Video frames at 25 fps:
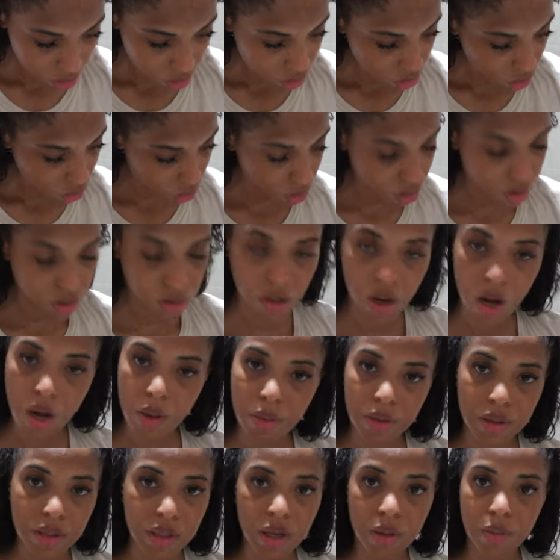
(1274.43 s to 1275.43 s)
so just
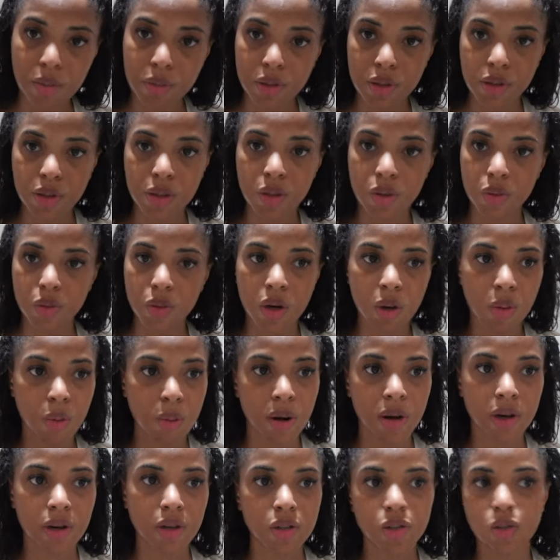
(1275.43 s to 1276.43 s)
comment down below, what
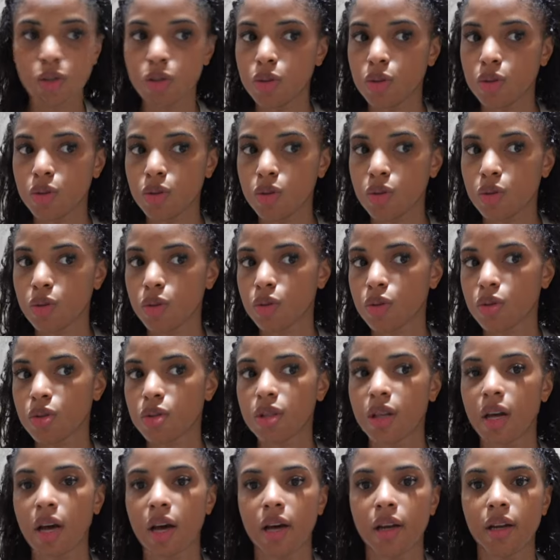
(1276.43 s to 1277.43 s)
products do you use
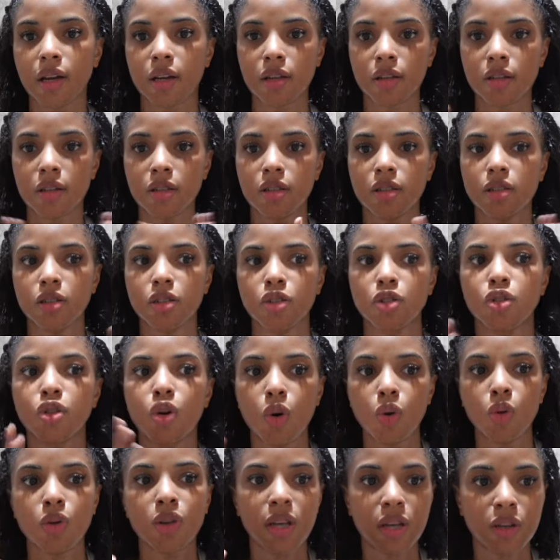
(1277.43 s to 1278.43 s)
that
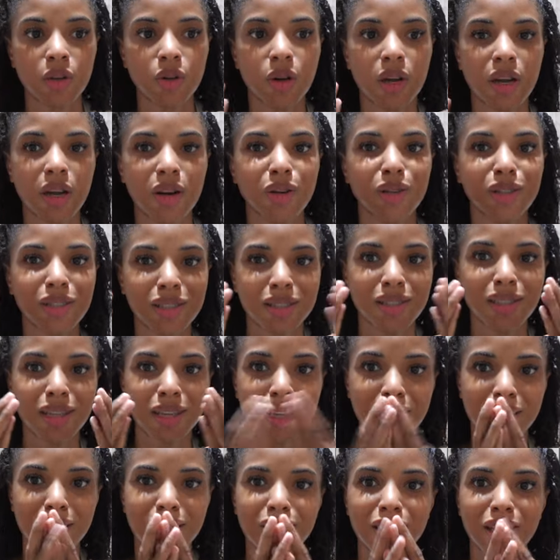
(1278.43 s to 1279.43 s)
don't let your hair
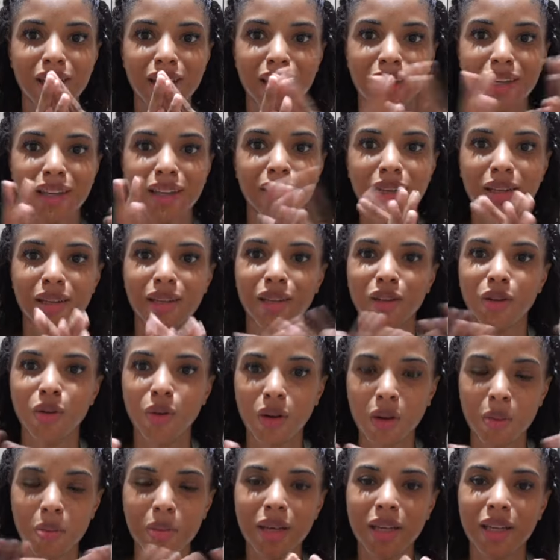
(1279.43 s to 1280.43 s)
stick and like, you know
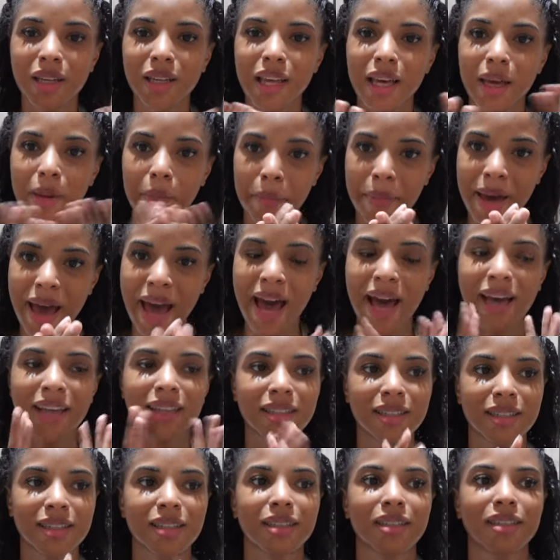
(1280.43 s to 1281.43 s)
what I mean? Like
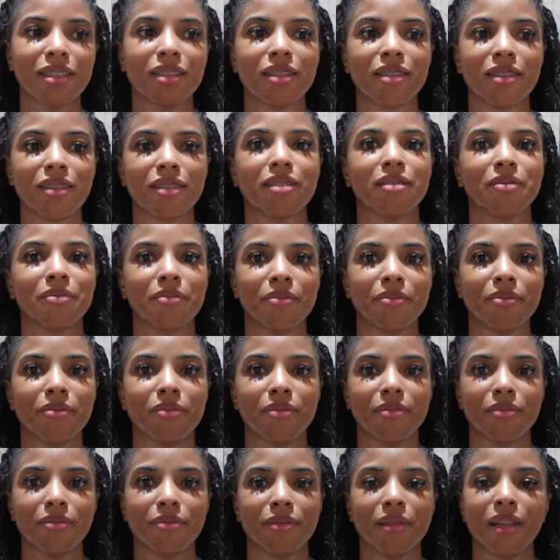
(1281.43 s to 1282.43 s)
mat,
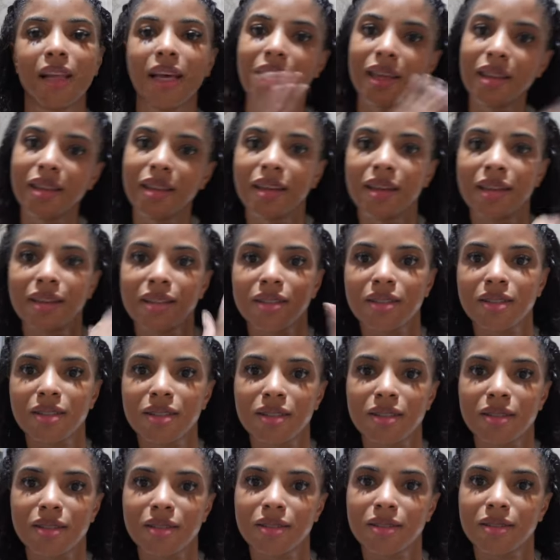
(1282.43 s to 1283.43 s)
like
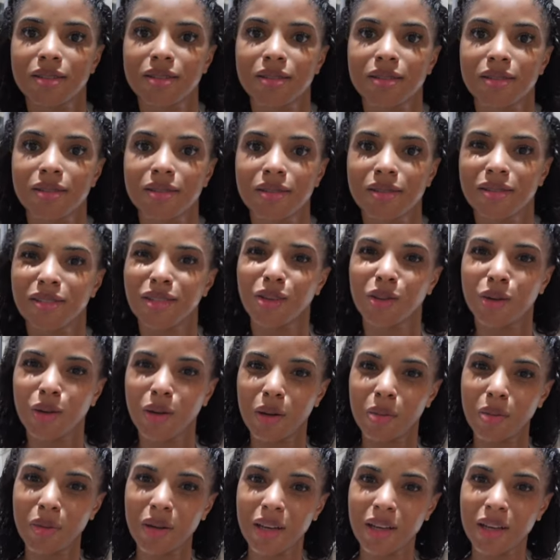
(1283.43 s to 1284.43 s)
this. You know what
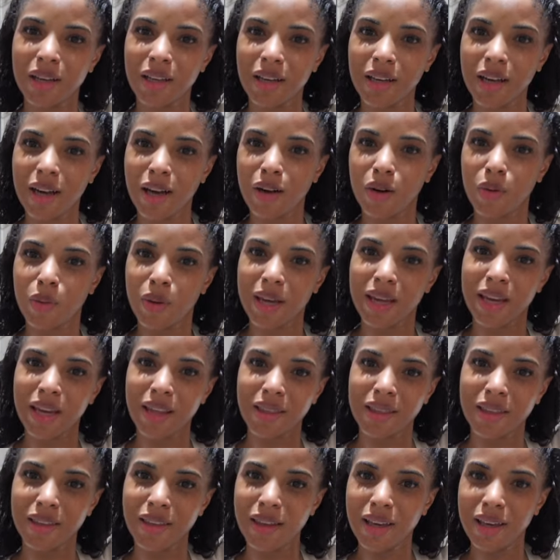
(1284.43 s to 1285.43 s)
I mean? Like, how do I
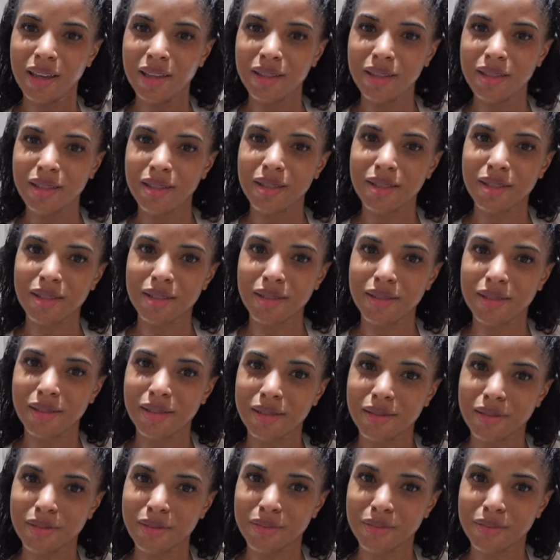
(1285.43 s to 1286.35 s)
get this?